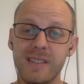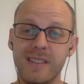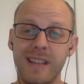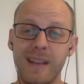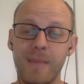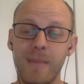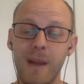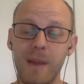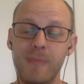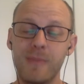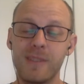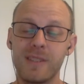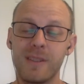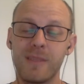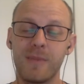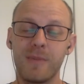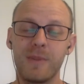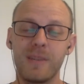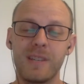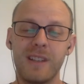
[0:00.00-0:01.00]
and that might be
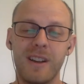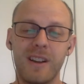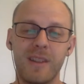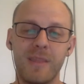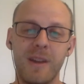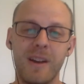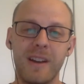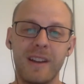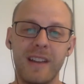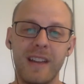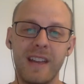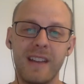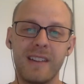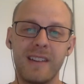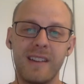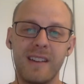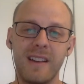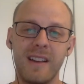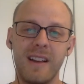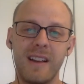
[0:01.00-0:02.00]
something we talk about
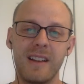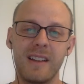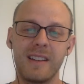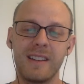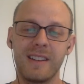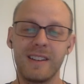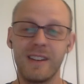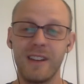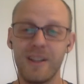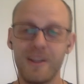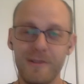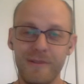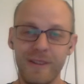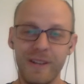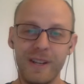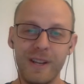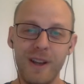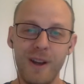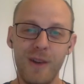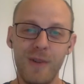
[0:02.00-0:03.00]
again in another
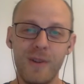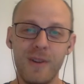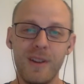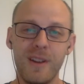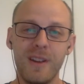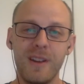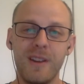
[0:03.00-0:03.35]
video.